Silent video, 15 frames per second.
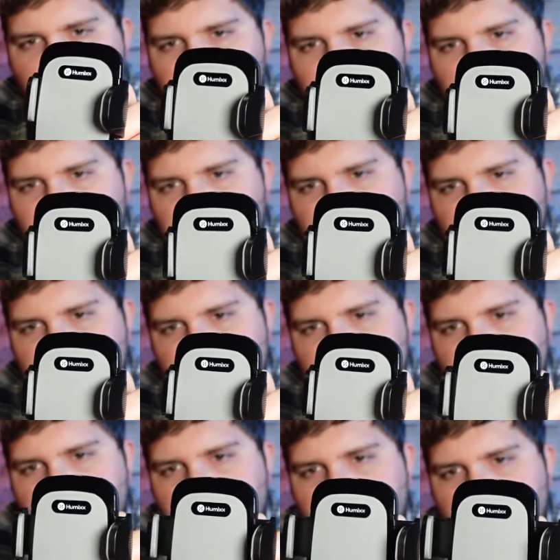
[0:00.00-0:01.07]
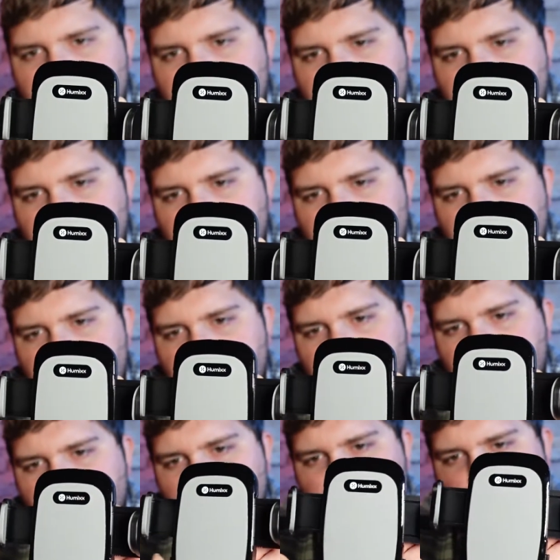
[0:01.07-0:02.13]
pretty much you're
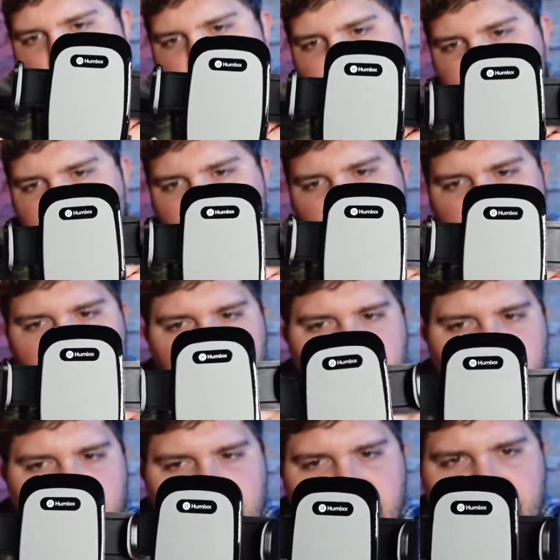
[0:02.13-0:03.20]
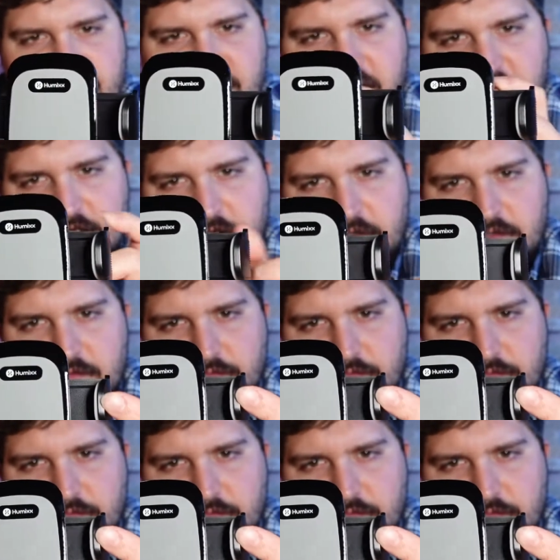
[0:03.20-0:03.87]
gonna press the buttons on each side,